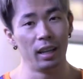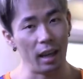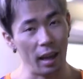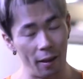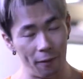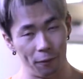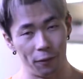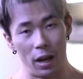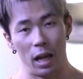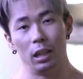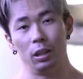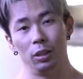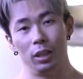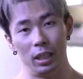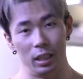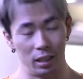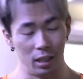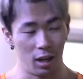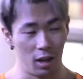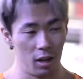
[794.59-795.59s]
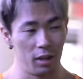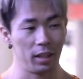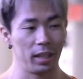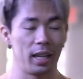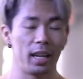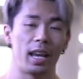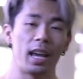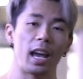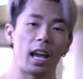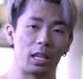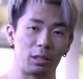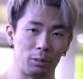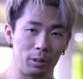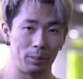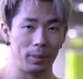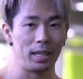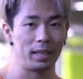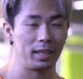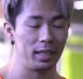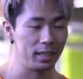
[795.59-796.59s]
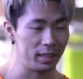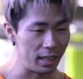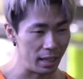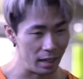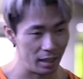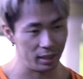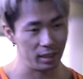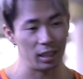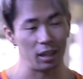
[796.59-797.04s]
and follow along as we make these gains.